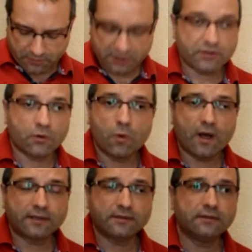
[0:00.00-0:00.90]
position
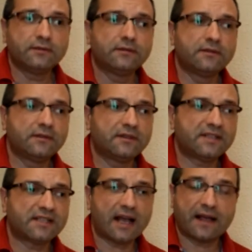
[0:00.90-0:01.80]
1,
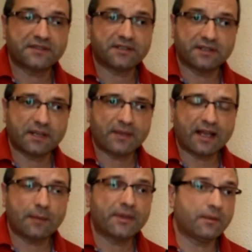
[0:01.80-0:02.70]
this adds the neck
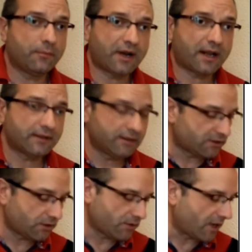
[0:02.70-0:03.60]
pickup in parallel,
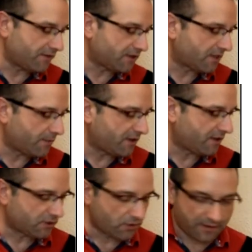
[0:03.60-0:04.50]
so you have the same
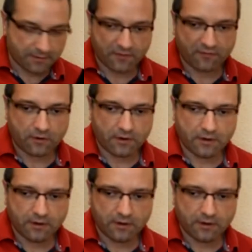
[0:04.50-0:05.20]
thing as you had before.